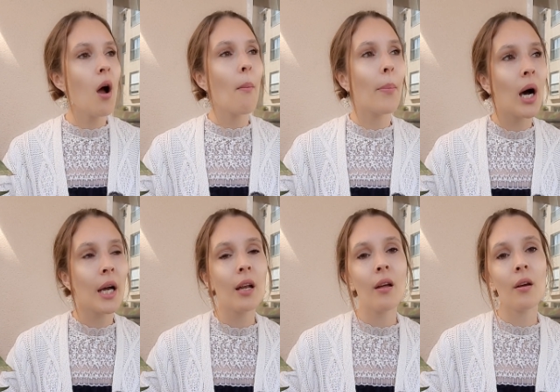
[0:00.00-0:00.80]

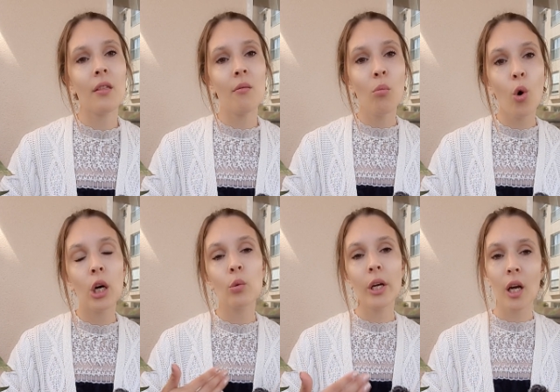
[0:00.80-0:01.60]
but the
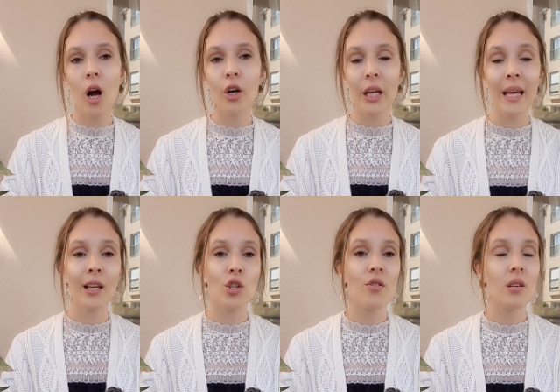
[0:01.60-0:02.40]
more we are
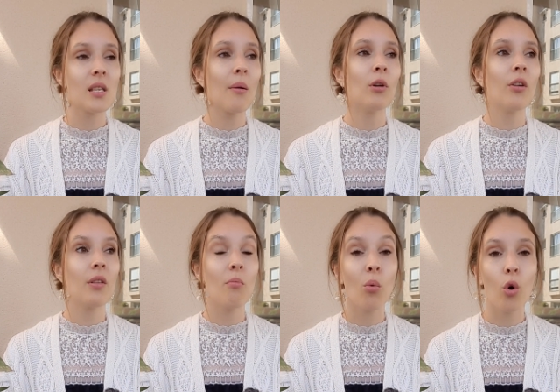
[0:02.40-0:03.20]
getting to the summer,
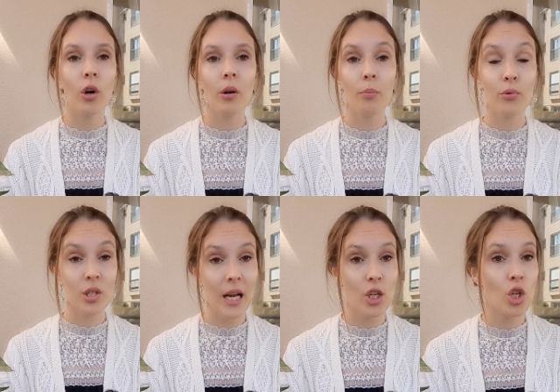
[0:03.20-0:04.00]
the more
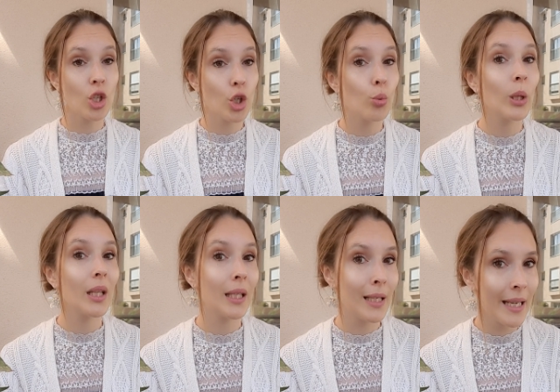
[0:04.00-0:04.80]
protection you will
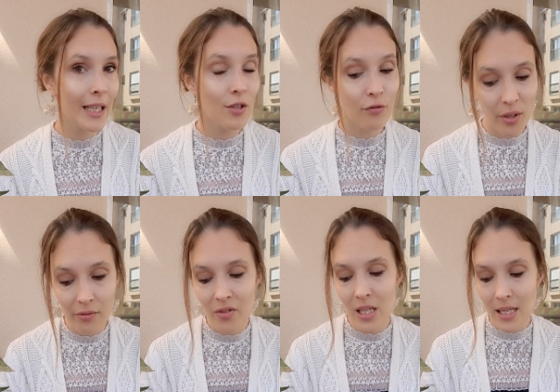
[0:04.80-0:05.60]
need
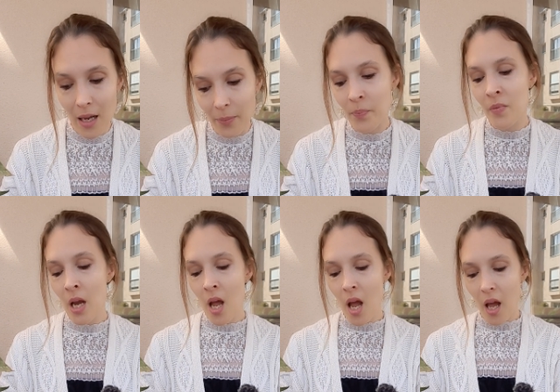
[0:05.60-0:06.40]
from the sun.
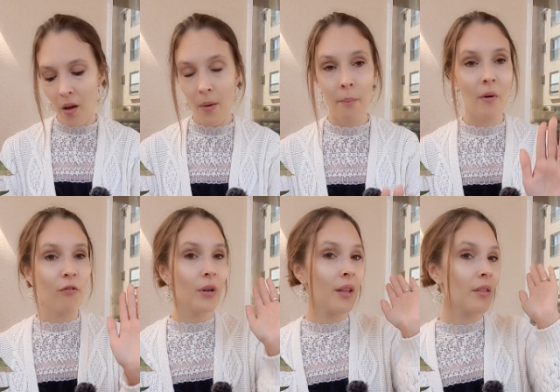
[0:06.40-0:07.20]

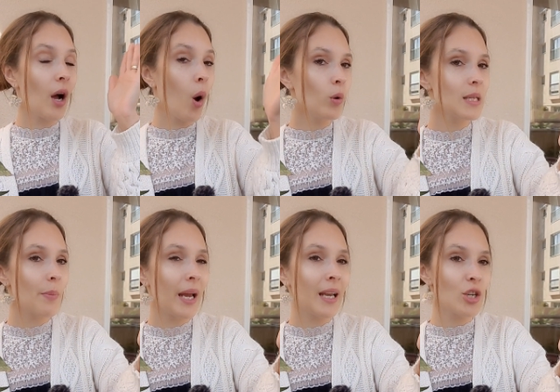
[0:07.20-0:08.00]
In the whole
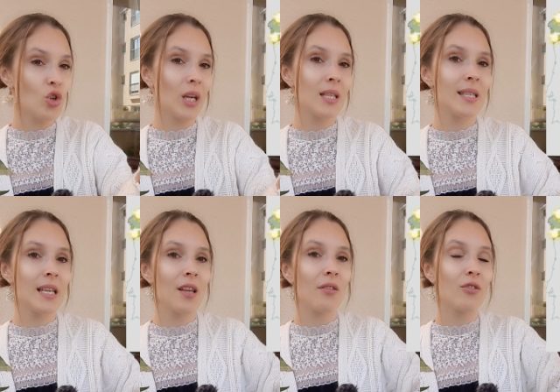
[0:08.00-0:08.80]
Spain, as you can
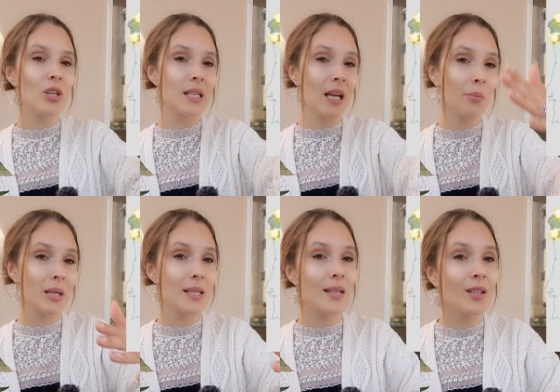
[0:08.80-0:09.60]
see, there is going to
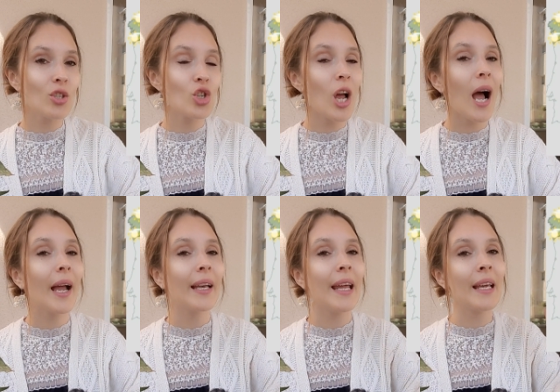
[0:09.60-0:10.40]
be sun
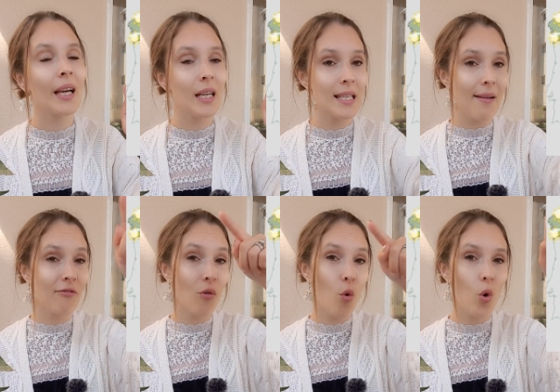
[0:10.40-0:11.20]
shining, except
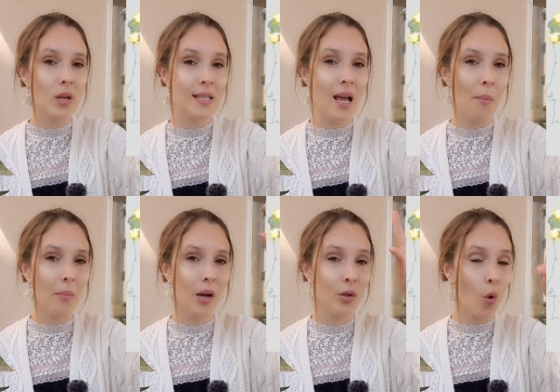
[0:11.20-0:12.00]
for some
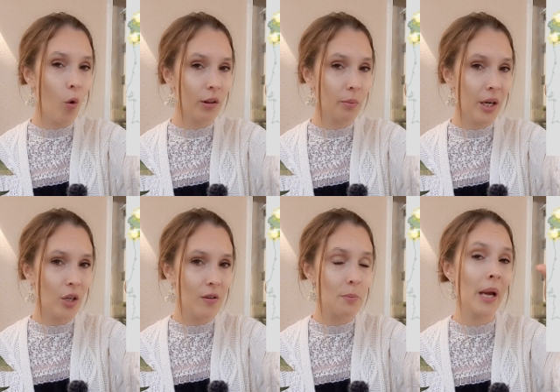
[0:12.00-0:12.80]
north part
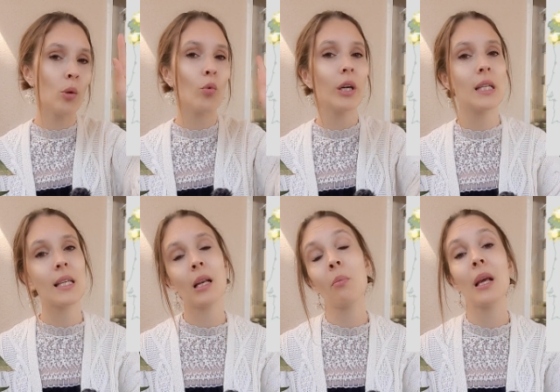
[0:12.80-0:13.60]
of Spain where it's
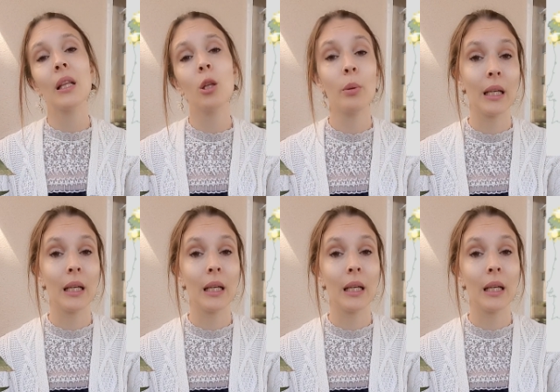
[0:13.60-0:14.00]
going to be a little bit